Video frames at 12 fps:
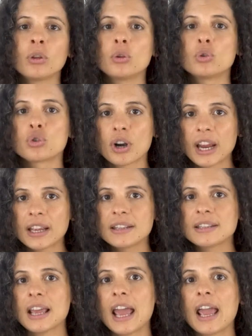the
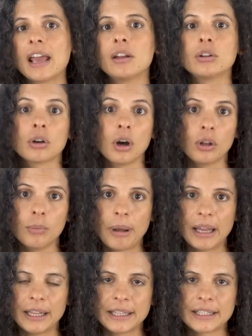trends and the color
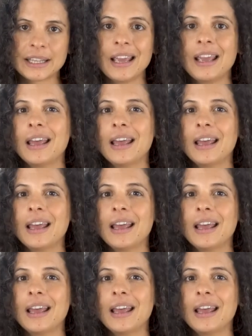palettes.